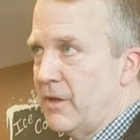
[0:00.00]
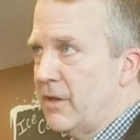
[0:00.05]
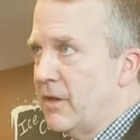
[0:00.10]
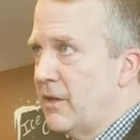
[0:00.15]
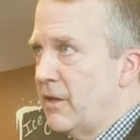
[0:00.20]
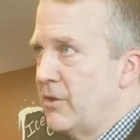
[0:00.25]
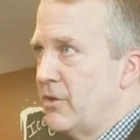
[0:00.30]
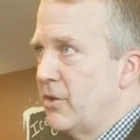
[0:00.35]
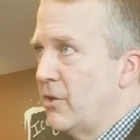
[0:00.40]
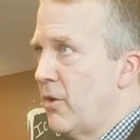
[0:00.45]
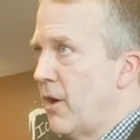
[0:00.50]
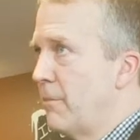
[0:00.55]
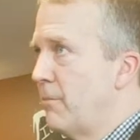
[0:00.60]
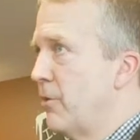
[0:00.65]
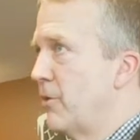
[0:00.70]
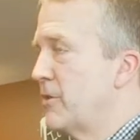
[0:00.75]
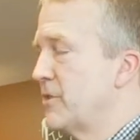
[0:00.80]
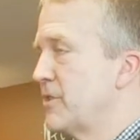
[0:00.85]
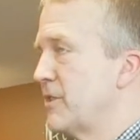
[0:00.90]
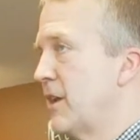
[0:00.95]
And I
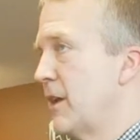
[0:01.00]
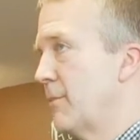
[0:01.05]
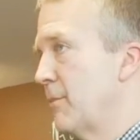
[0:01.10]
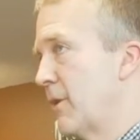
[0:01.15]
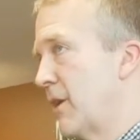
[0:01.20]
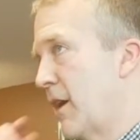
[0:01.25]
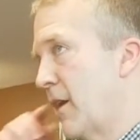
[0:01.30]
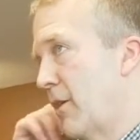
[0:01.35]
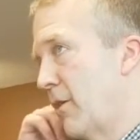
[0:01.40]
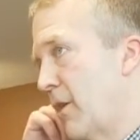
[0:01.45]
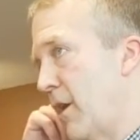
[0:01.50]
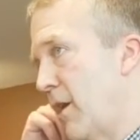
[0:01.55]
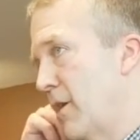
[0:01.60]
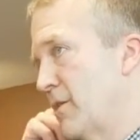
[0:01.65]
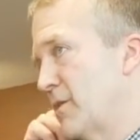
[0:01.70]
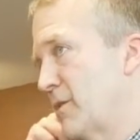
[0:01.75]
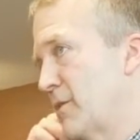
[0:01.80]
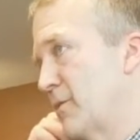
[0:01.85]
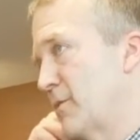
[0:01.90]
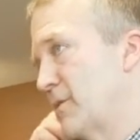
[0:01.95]
put a statement out
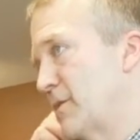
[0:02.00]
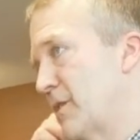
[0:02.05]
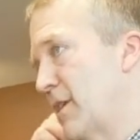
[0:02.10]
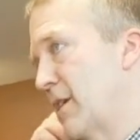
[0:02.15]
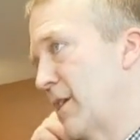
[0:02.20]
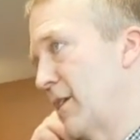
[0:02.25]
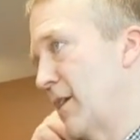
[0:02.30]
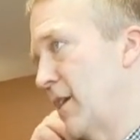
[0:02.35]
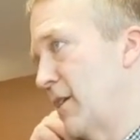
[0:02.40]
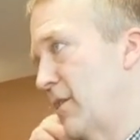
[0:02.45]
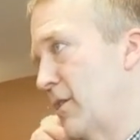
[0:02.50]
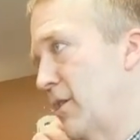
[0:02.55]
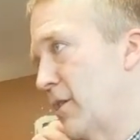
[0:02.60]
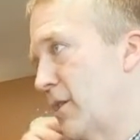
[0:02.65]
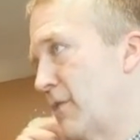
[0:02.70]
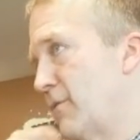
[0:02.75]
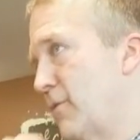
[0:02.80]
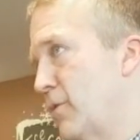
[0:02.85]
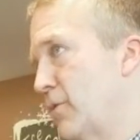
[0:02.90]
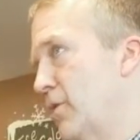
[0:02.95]
also saying, hey,
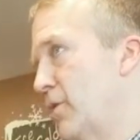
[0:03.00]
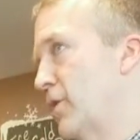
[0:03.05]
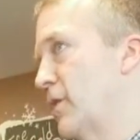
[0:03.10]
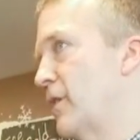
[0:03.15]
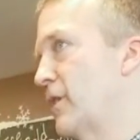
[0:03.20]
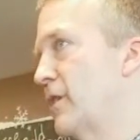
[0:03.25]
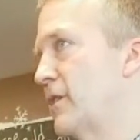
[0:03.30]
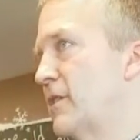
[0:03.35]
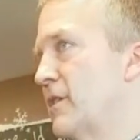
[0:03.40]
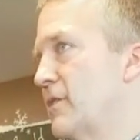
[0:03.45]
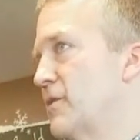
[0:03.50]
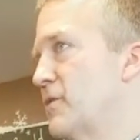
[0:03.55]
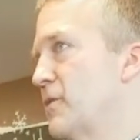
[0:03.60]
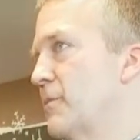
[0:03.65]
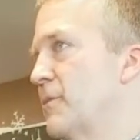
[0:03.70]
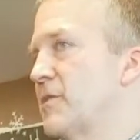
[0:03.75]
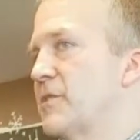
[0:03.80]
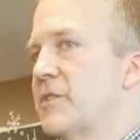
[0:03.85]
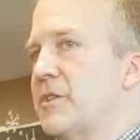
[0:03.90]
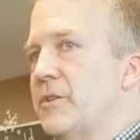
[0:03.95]
look, if you're looking at this
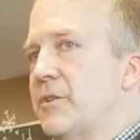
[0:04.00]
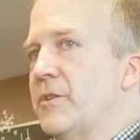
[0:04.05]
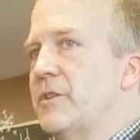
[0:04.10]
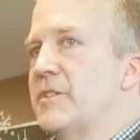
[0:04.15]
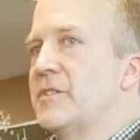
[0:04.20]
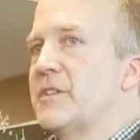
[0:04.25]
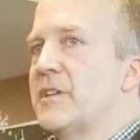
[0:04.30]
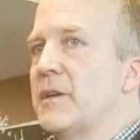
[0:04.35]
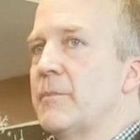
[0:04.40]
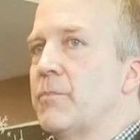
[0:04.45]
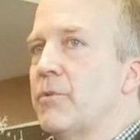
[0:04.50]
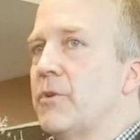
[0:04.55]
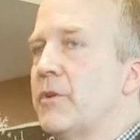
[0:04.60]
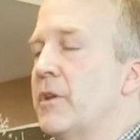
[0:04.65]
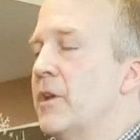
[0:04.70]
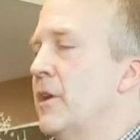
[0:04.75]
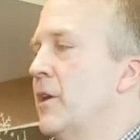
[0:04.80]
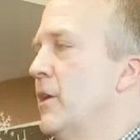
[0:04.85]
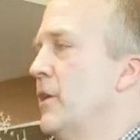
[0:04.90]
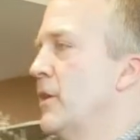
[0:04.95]
from a security
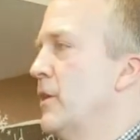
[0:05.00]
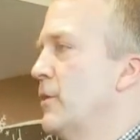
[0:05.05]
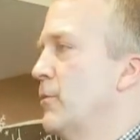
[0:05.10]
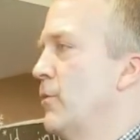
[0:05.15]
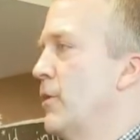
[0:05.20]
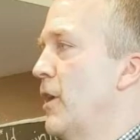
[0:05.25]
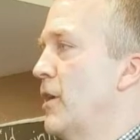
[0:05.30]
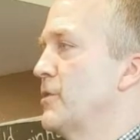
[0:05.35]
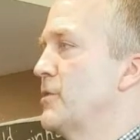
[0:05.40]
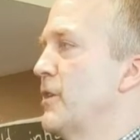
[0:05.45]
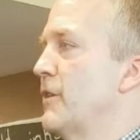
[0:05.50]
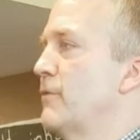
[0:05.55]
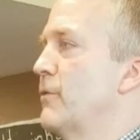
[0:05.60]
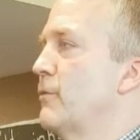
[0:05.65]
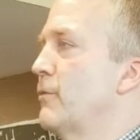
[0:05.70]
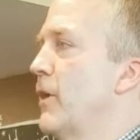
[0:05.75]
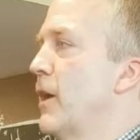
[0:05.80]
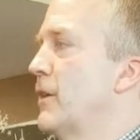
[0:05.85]
standpoint, we also have to